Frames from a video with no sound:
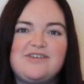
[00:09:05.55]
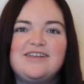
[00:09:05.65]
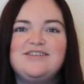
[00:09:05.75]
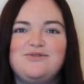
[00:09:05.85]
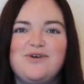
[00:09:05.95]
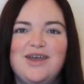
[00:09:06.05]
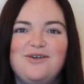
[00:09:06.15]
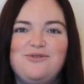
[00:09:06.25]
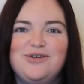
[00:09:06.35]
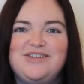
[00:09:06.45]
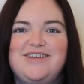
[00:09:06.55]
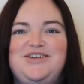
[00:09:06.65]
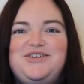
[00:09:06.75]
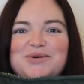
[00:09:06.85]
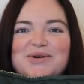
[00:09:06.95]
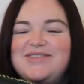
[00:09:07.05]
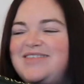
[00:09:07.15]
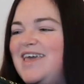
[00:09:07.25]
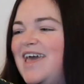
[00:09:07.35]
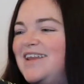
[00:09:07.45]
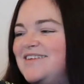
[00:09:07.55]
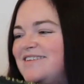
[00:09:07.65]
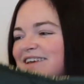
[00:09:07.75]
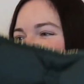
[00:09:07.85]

satisfying footage towards the end.